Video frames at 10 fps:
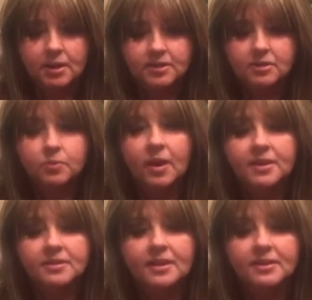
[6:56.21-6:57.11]
the
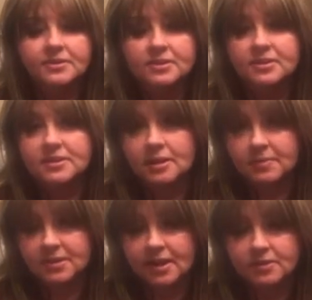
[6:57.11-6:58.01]
one that is the same
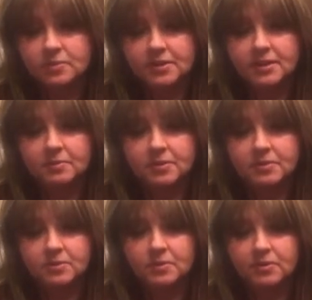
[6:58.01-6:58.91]
exact one that I'm
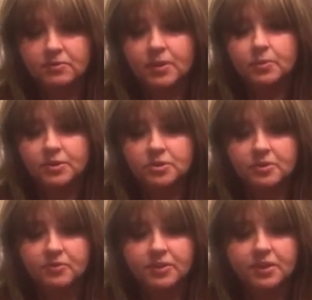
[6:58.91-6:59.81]
doing, that we're
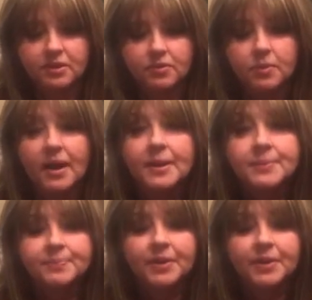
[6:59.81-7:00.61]
doing for the giveaway.